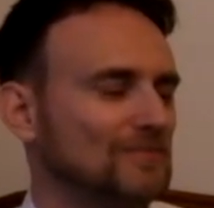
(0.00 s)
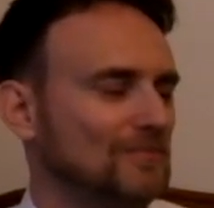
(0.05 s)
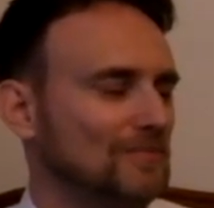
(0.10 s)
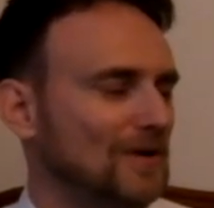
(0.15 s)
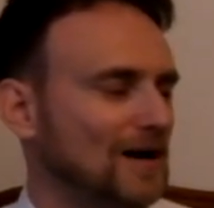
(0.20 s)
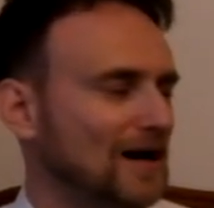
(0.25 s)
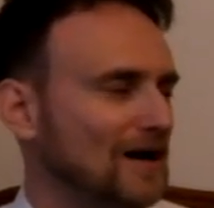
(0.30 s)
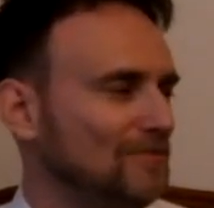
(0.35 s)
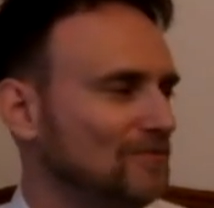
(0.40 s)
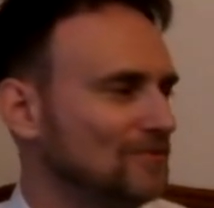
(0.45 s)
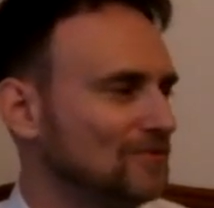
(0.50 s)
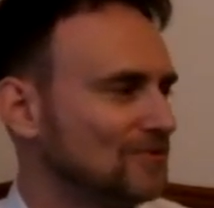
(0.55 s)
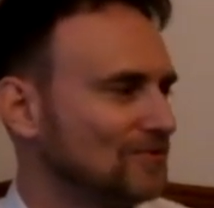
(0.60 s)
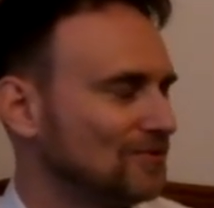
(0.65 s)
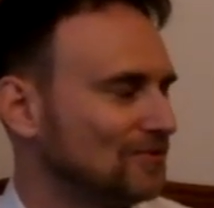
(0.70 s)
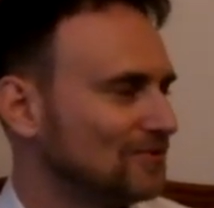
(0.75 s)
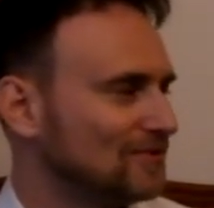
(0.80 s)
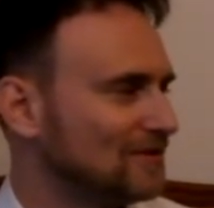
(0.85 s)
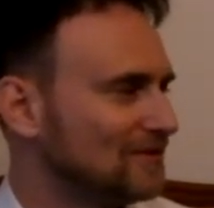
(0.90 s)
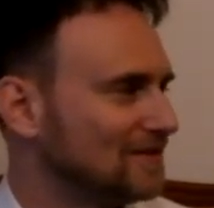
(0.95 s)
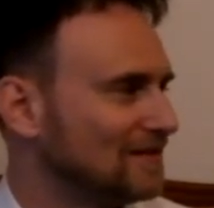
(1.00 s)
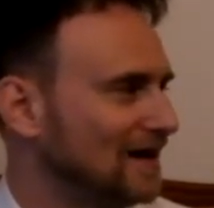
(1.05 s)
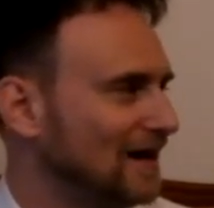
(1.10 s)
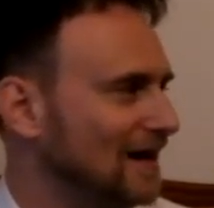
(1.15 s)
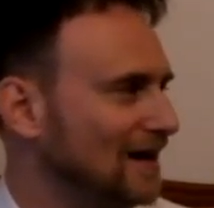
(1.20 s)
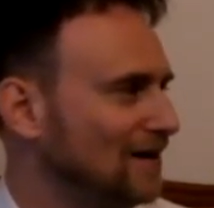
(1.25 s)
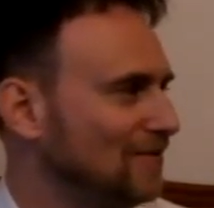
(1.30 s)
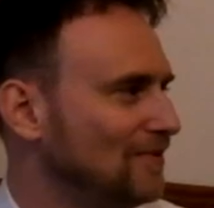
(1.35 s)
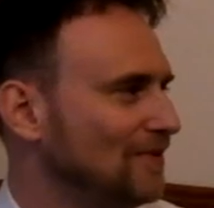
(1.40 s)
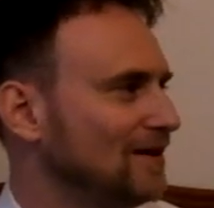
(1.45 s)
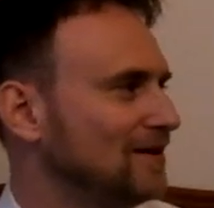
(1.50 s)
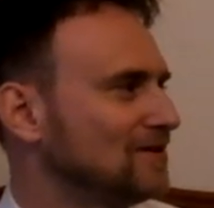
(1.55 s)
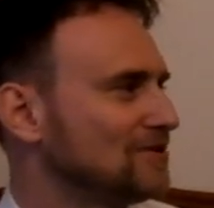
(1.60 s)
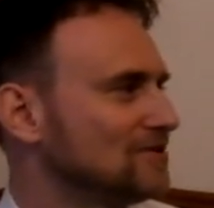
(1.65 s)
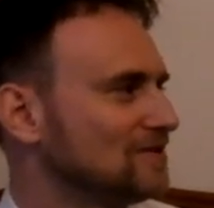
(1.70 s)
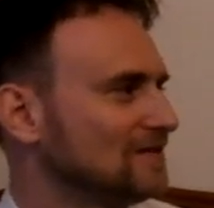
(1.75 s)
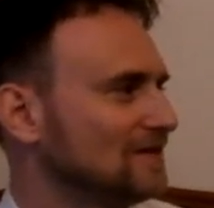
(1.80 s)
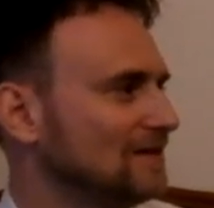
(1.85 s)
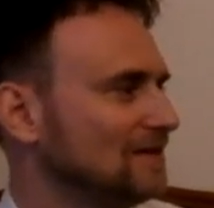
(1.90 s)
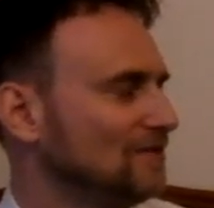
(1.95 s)
mom took the time and
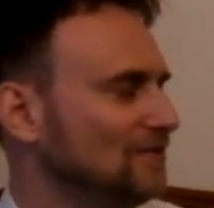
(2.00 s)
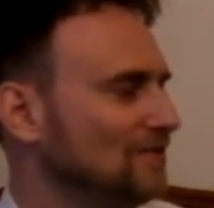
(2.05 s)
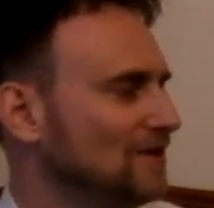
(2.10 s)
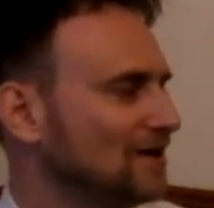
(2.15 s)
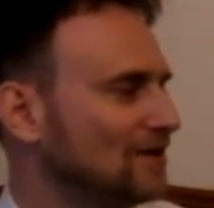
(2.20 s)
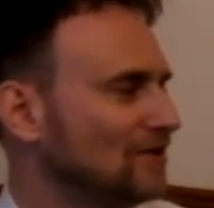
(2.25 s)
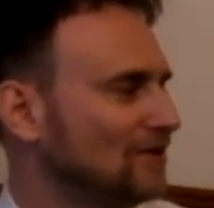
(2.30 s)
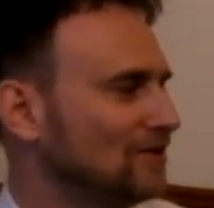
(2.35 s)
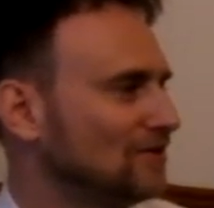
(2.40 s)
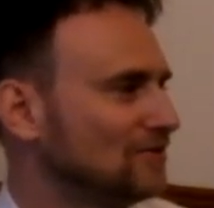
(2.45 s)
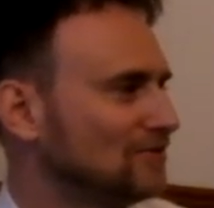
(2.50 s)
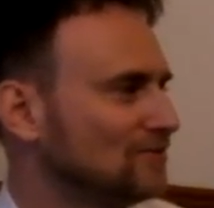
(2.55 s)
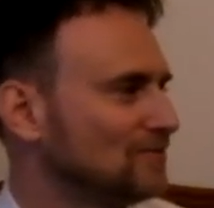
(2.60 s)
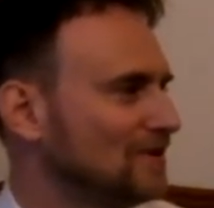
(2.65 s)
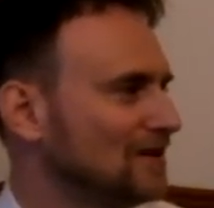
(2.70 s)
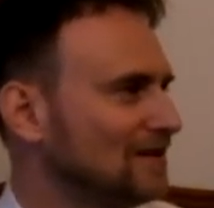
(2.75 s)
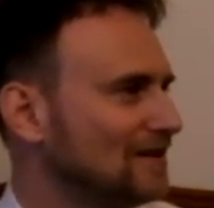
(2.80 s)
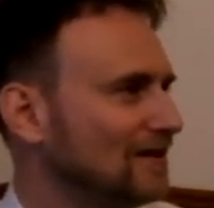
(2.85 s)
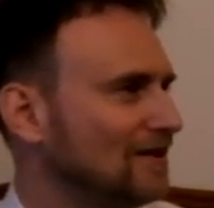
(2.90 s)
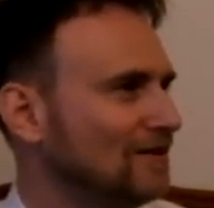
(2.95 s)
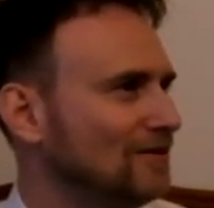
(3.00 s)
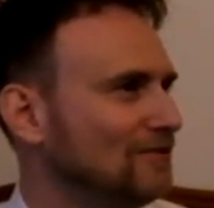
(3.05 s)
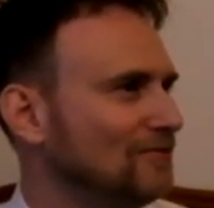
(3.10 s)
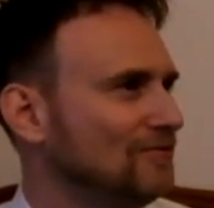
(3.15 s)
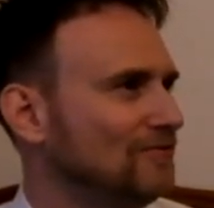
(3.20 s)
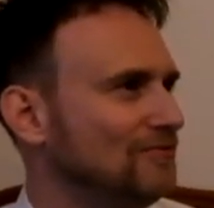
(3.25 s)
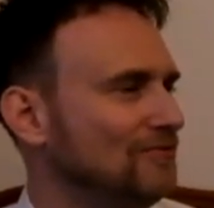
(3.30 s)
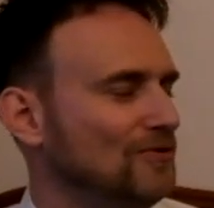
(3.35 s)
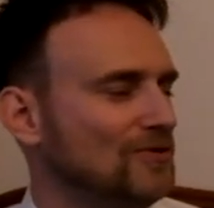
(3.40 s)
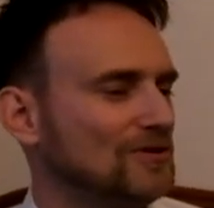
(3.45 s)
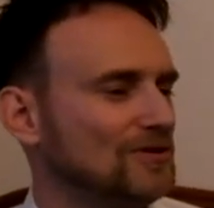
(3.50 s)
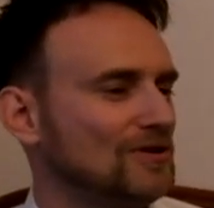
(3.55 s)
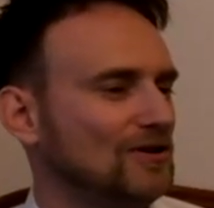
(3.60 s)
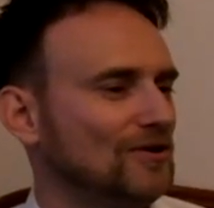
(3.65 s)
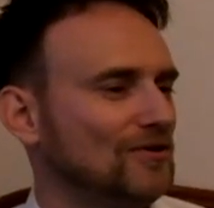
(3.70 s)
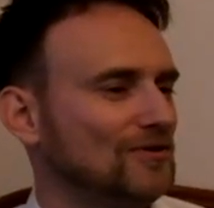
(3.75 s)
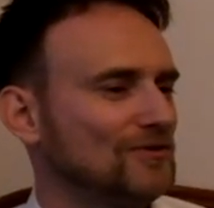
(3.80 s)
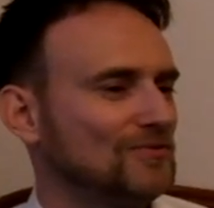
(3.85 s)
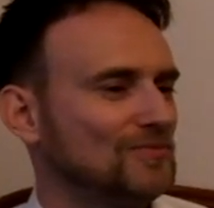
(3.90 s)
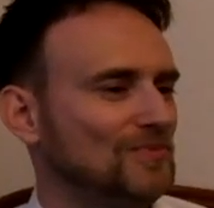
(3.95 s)
she said, "Oh my God, you spent now thirteen
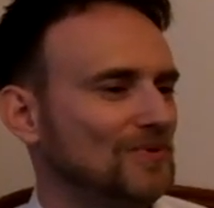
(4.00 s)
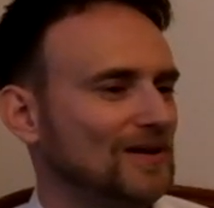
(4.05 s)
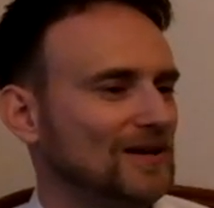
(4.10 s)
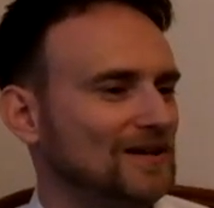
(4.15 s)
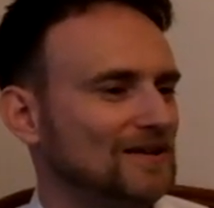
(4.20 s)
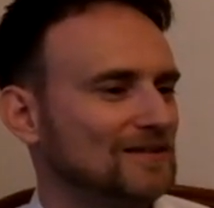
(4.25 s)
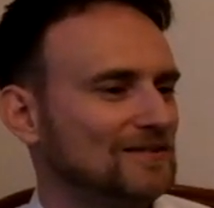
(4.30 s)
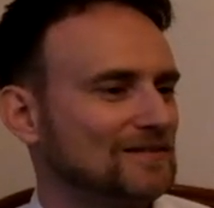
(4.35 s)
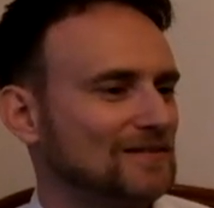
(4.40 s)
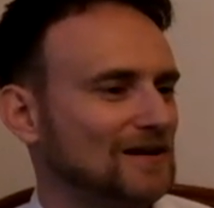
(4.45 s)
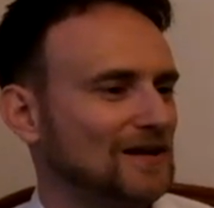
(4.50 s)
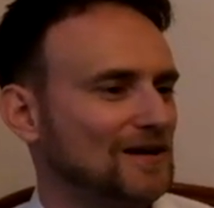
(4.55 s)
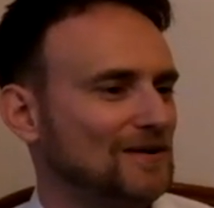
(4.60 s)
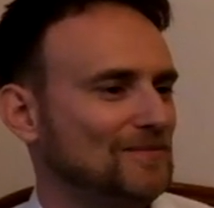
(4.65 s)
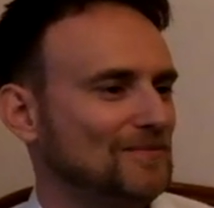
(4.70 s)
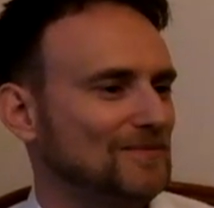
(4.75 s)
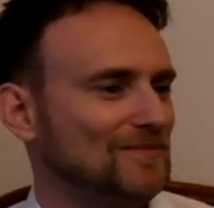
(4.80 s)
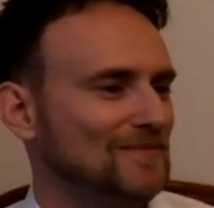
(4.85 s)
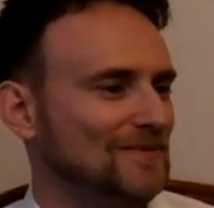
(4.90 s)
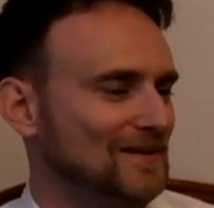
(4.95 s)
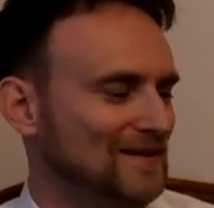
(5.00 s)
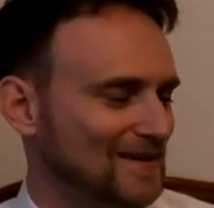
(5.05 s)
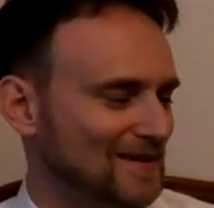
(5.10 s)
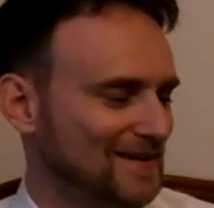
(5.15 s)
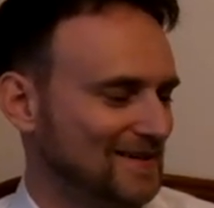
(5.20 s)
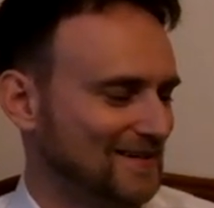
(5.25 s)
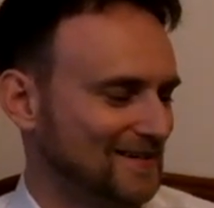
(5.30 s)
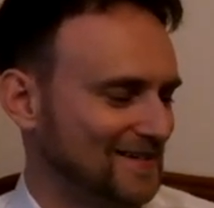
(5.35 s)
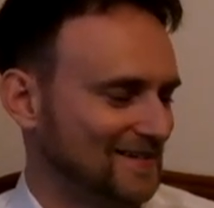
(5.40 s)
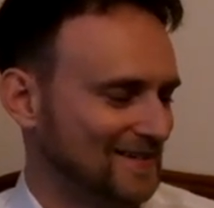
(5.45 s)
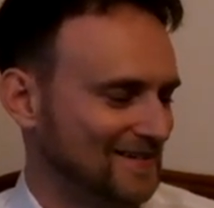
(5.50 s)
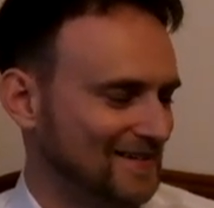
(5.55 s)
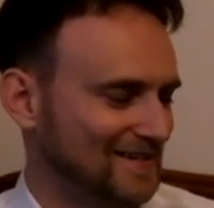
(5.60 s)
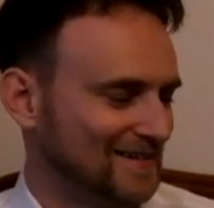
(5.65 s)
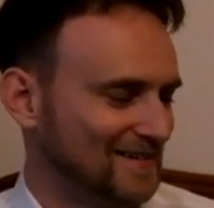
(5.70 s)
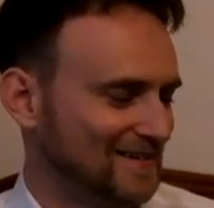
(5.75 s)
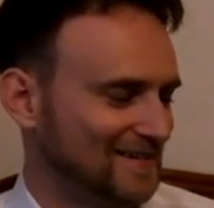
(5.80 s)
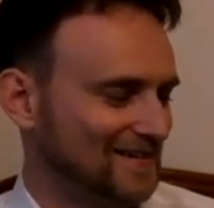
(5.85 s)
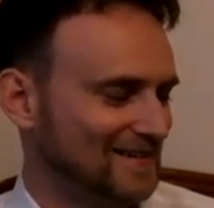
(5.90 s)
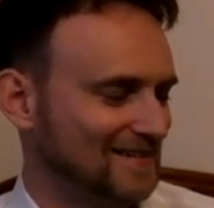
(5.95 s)
hours playing this game." Yeah, wasn't it like
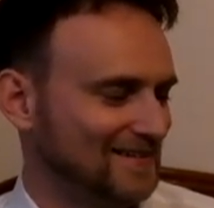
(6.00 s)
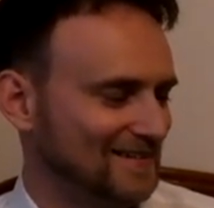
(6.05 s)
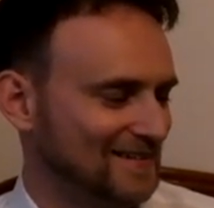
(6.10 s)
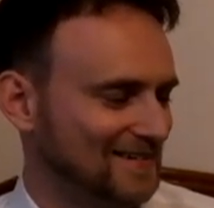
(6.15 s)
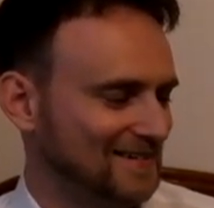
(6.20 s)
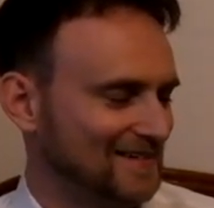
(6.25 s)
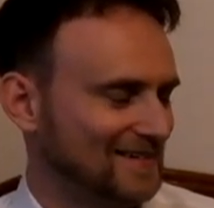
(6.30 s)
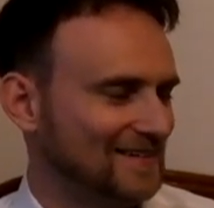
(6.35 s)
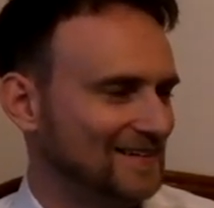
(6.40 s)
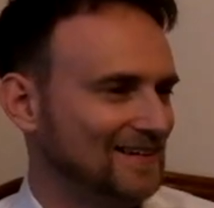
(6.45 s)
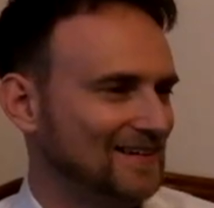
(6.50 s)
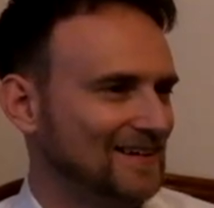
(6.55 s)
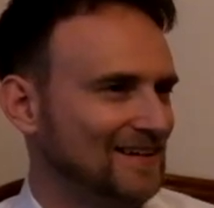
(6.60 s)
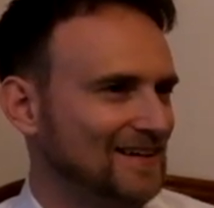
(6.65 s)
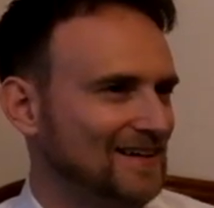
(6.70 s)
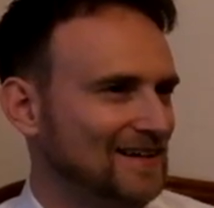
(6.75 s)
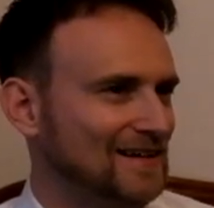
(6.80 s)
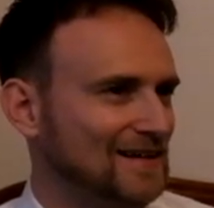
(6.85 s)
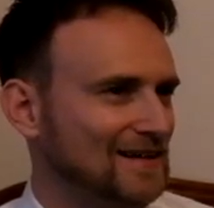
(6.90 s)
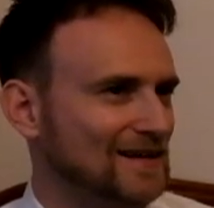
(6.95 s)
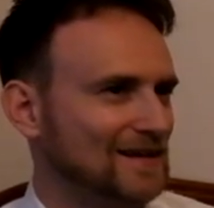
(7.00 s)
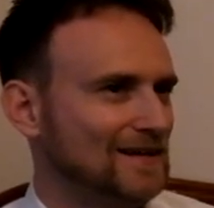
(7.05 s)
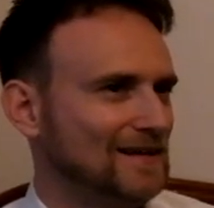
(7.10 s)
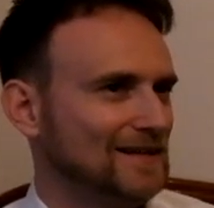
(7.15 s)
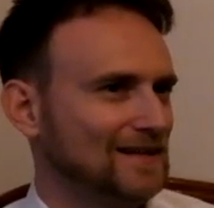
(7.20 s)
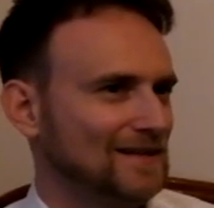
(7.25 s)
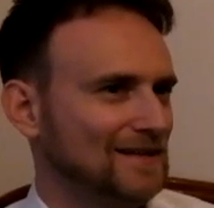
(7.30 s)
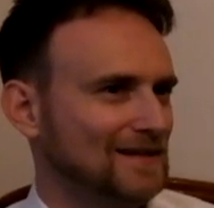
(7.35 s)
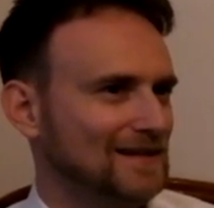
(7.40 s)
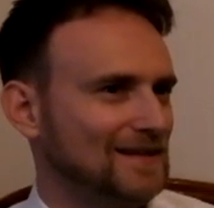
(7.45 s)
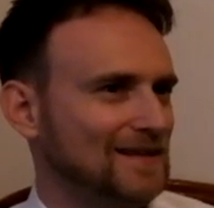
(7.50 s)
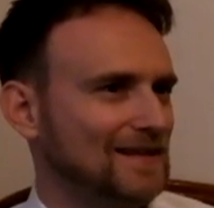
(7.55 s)
early nineties, something like